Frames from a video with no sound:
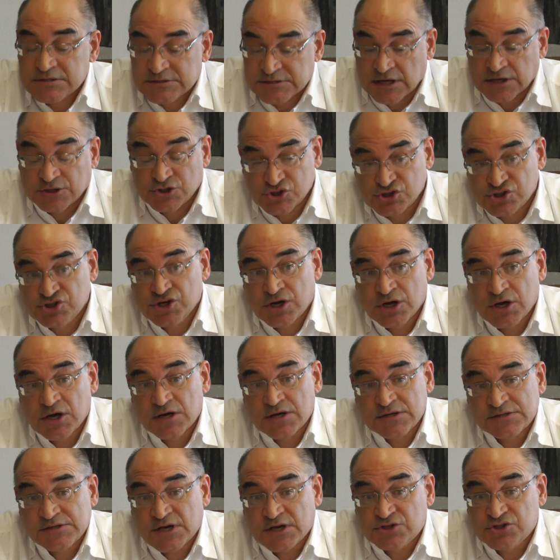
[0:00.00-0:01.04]
such
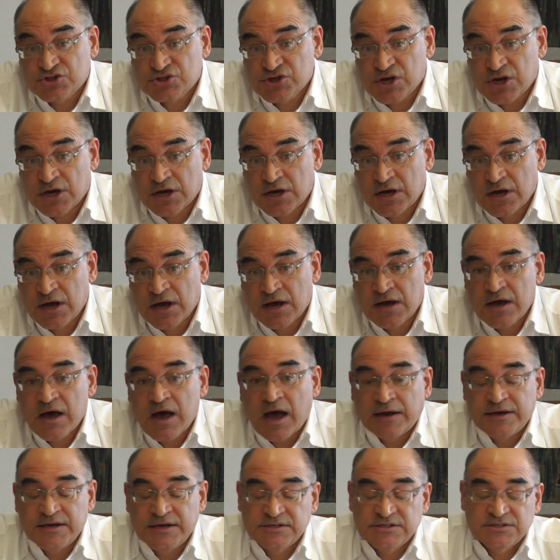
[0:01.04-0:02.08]

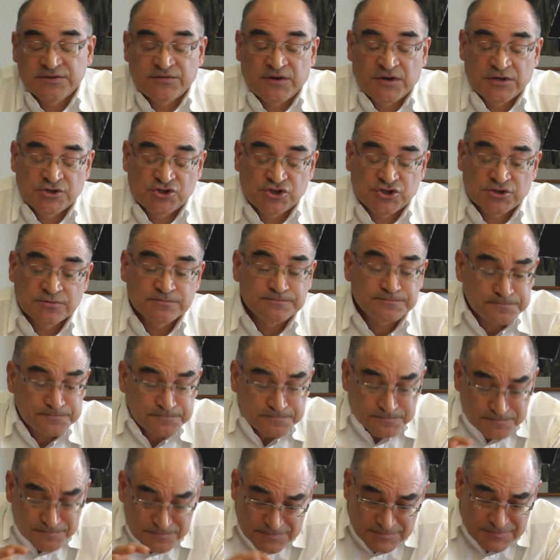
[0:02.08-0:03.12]
an intervention.
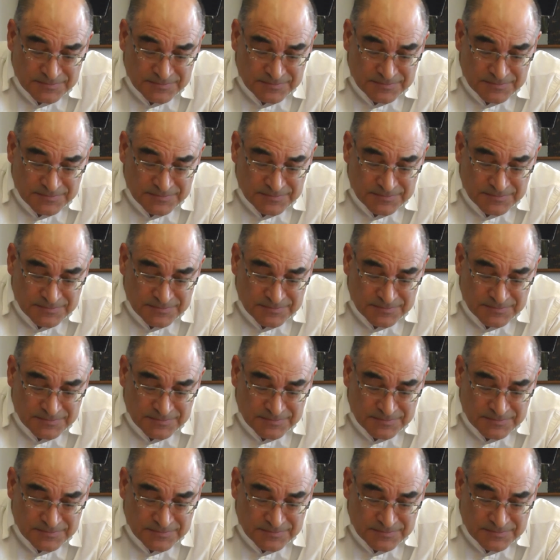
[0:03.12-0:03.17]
